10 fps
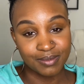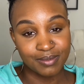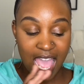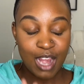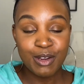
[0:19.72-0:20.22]

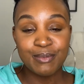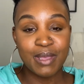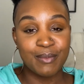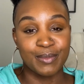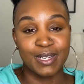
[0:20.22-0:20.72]
I
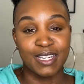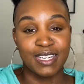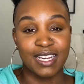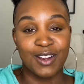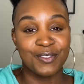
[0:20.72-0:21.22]

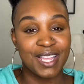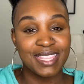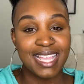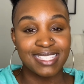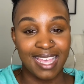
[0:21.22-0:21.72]
remember around
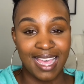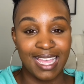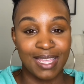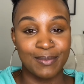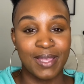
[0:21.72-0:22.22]
that
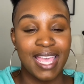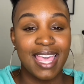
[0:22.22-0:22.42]
time,